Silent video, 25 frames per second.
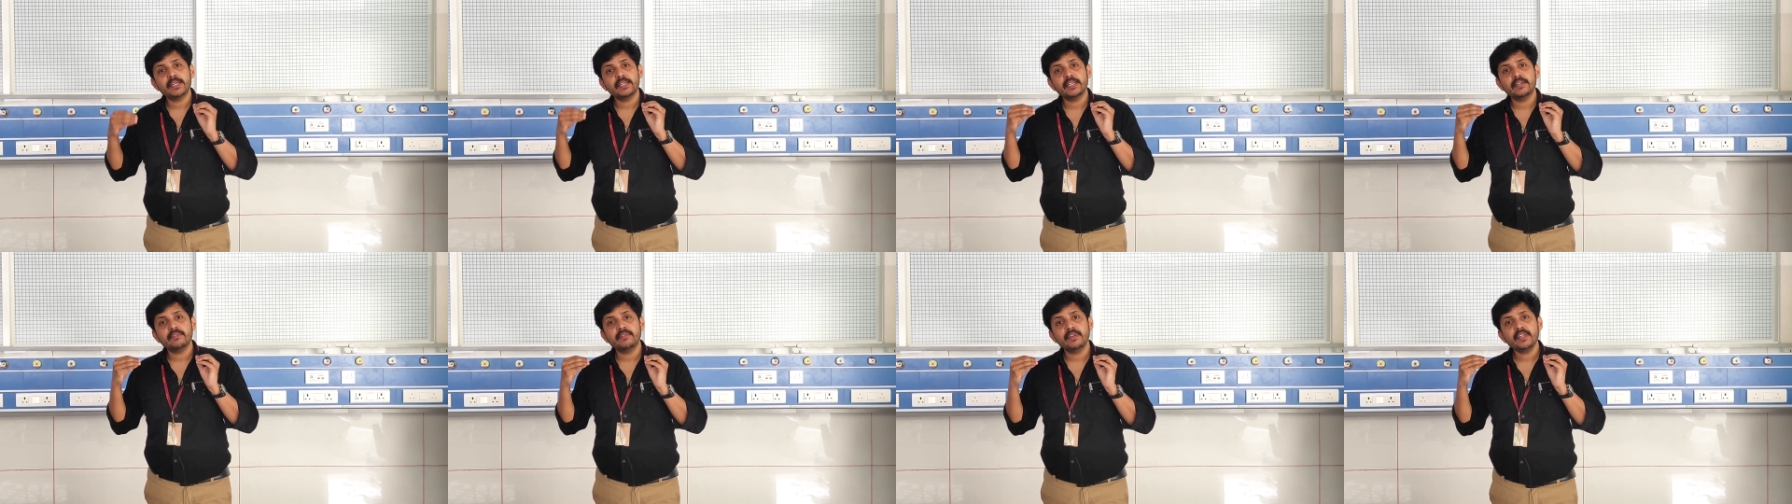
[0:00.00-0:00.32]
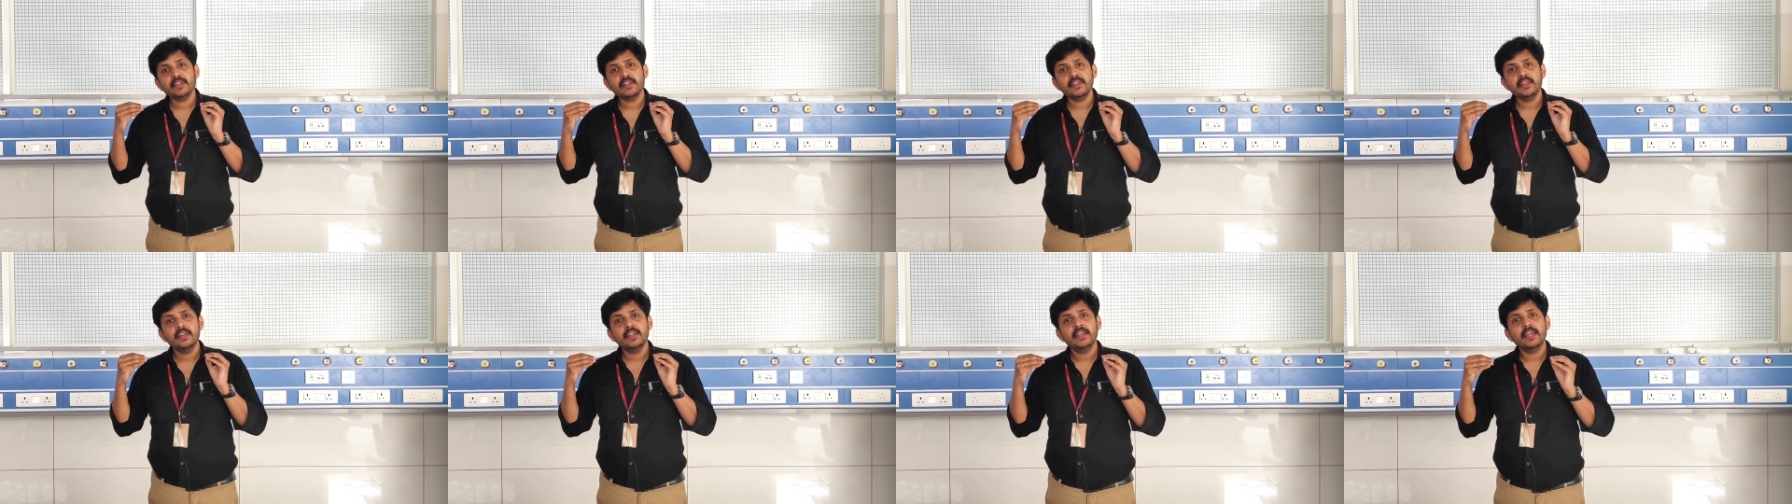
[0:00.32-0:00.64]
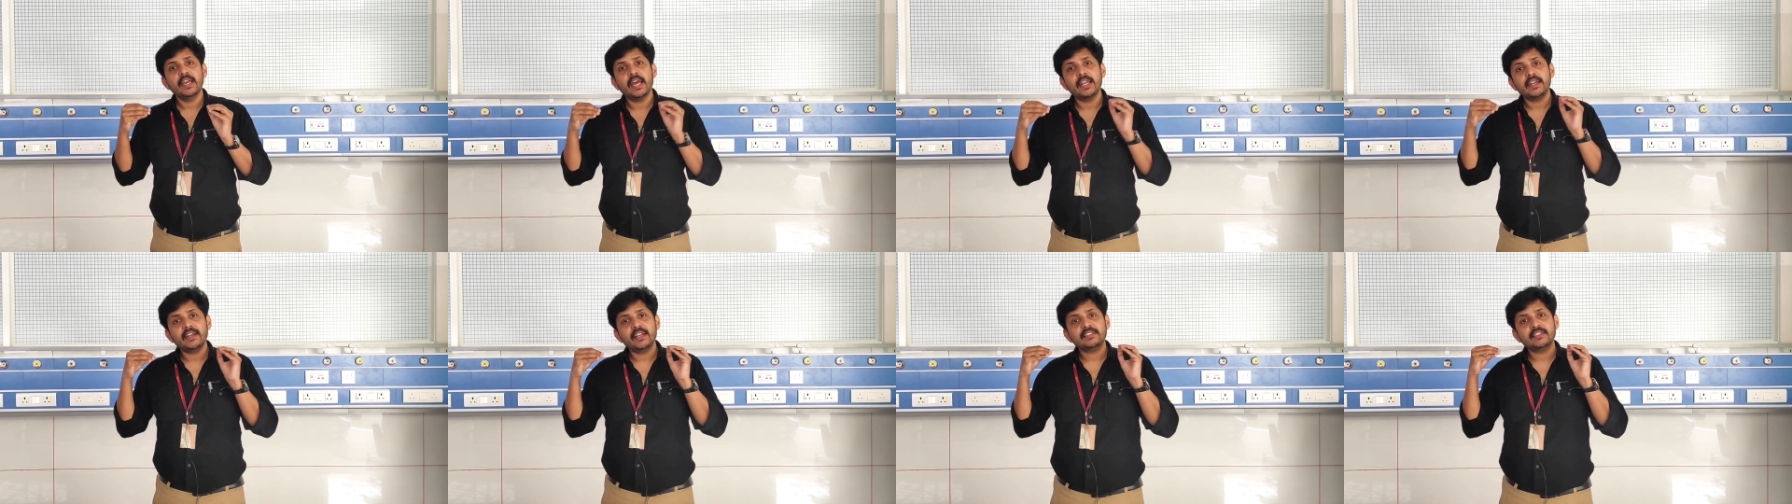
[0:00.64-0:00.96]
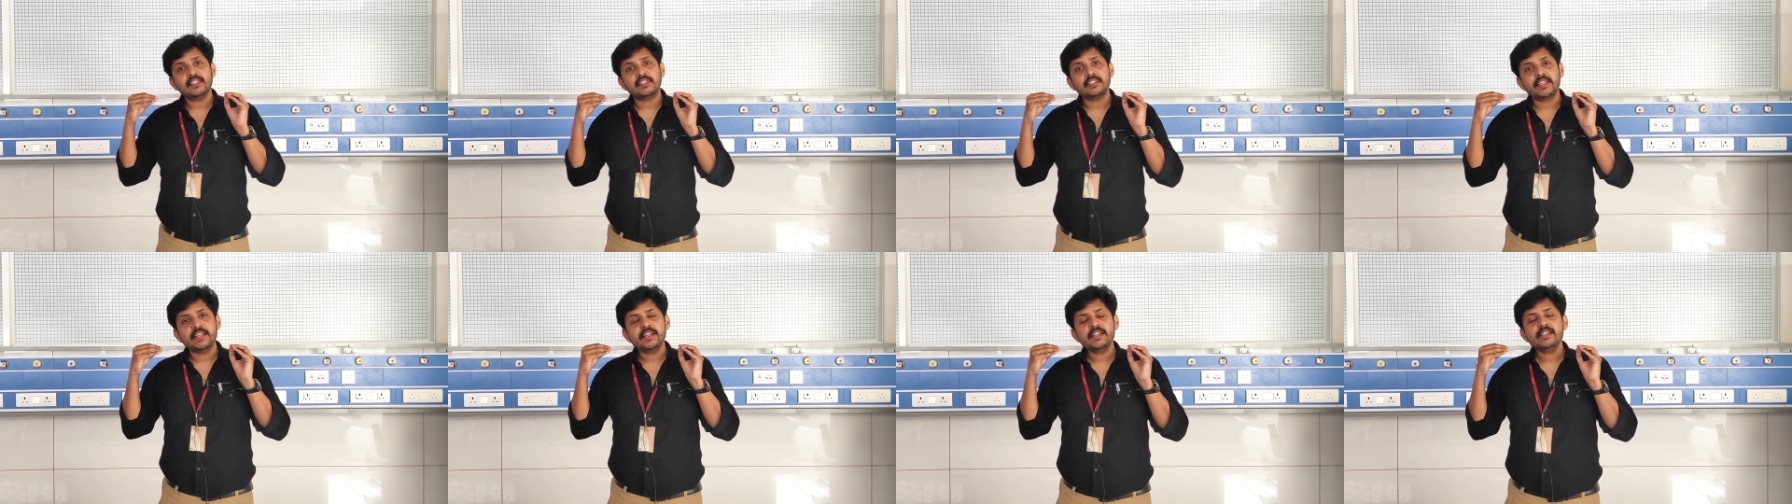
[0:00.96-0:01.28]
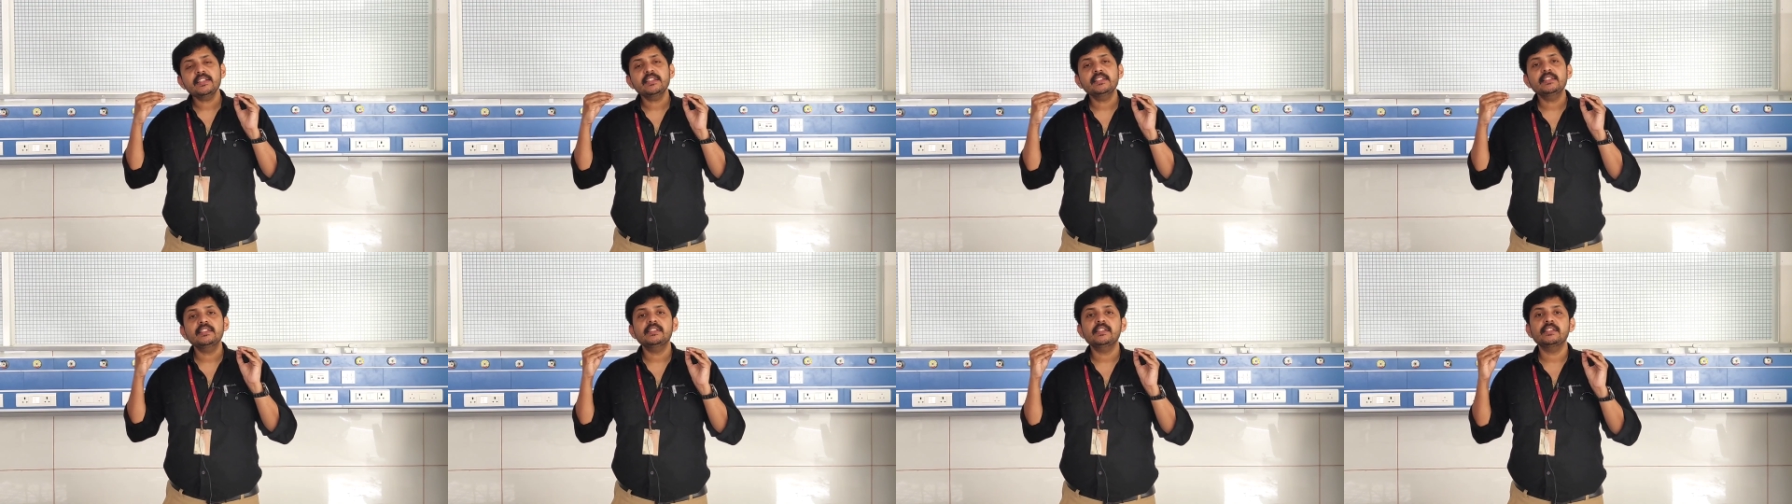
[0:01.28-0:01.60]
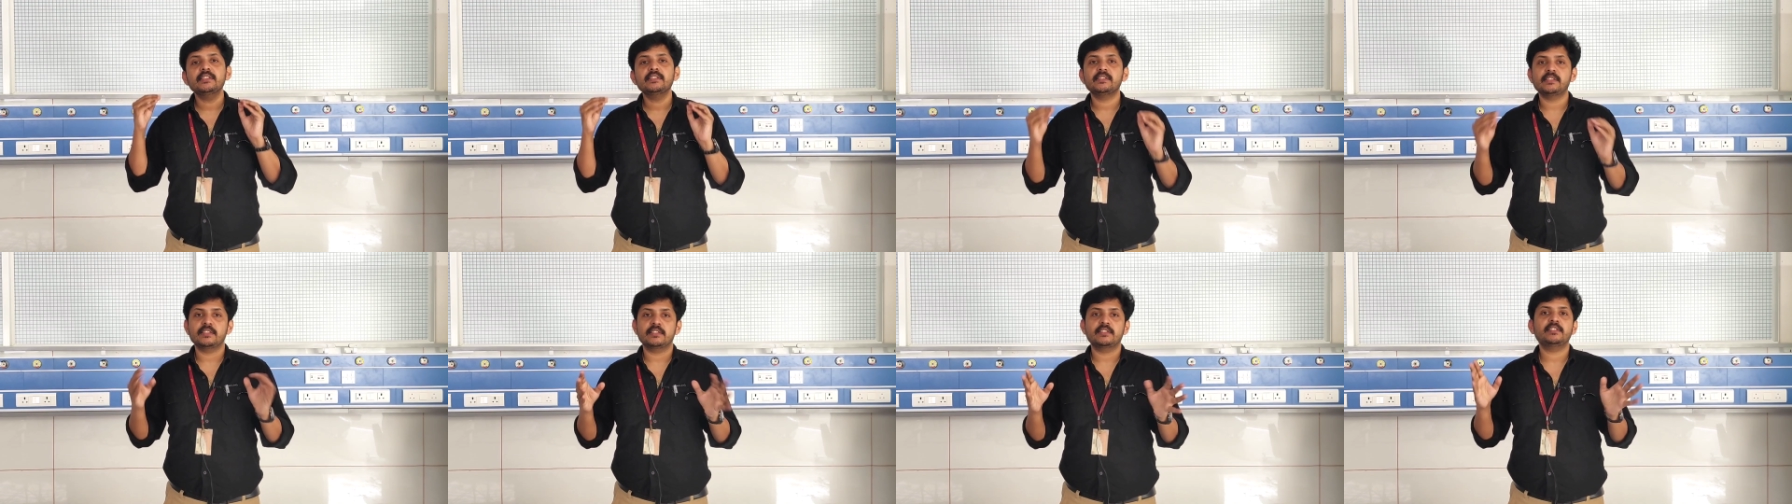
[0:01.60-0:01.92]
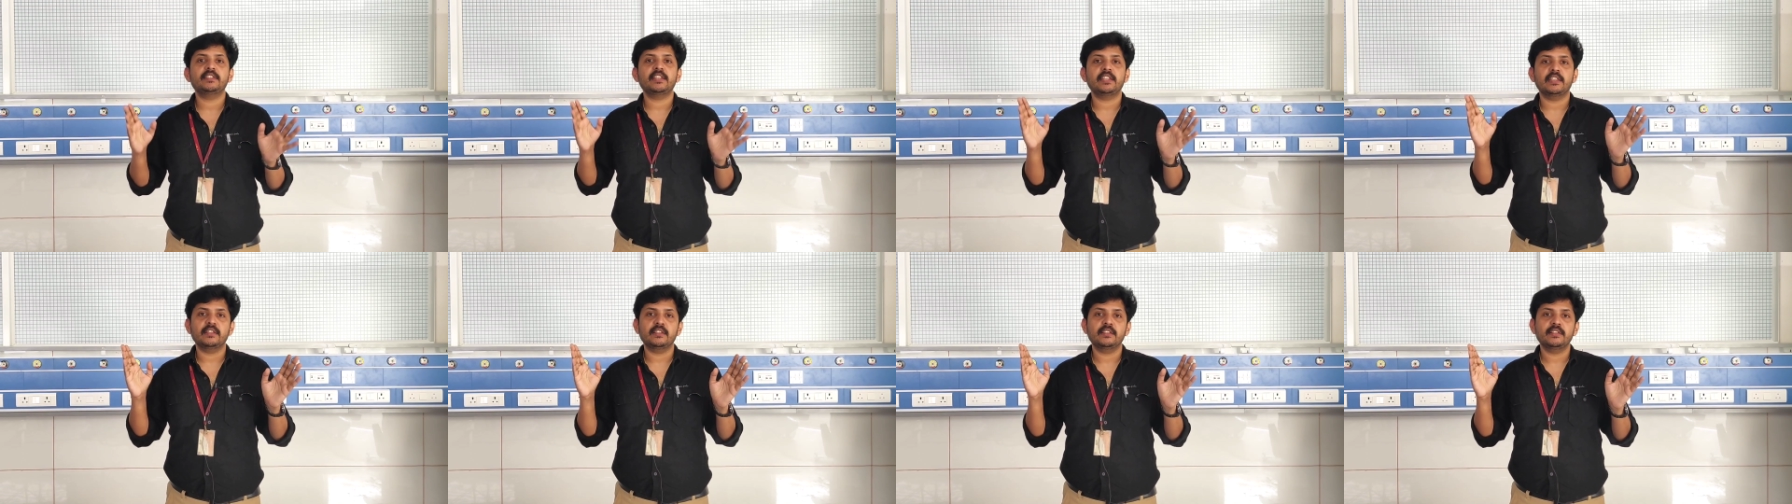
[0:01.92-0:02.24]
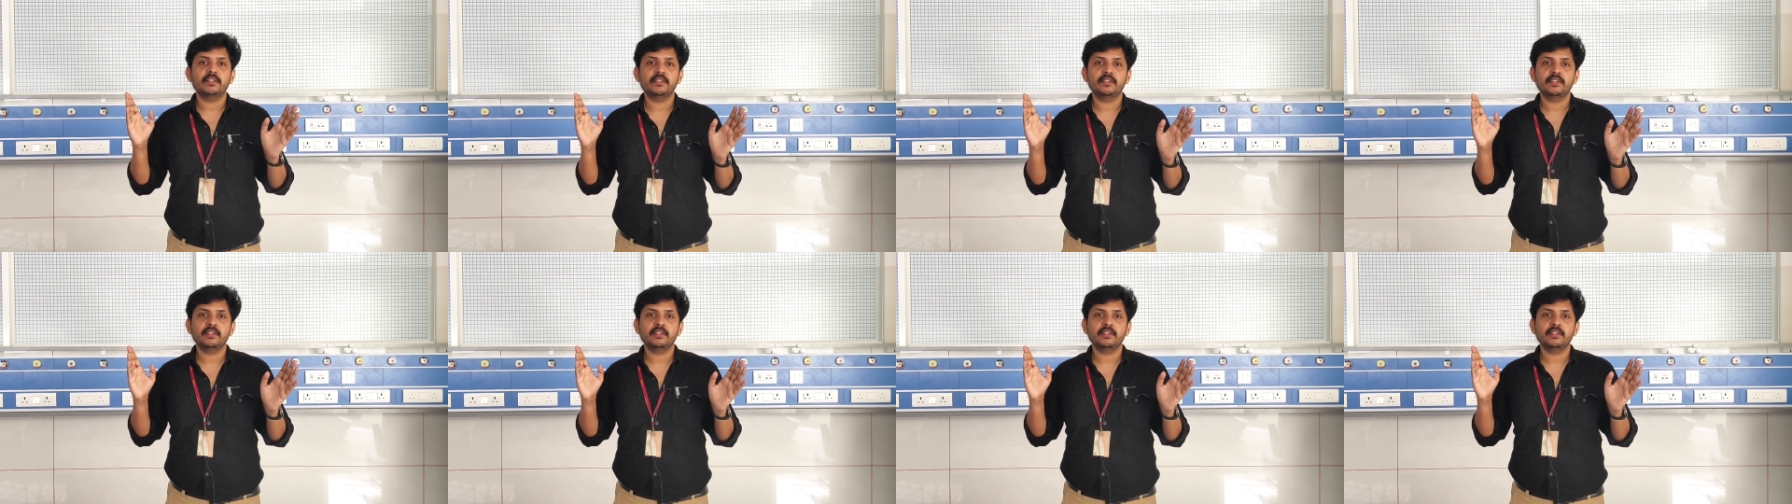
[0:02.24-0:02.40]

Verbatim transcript: giving N-acetyl cysteine.